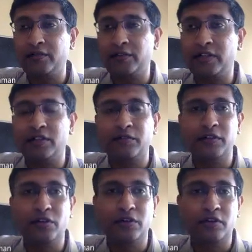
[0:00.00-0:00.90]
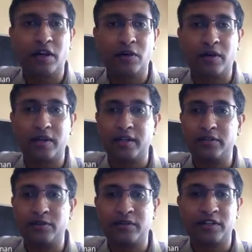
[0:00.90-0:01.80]
we don't know how our
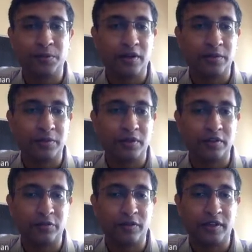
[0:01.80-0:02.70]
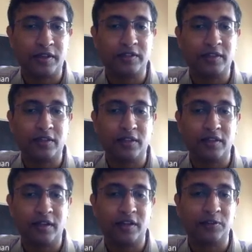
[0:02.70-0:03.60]
kids will respond, because if the kids are
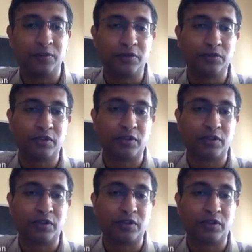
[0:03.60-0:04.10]
really exposed to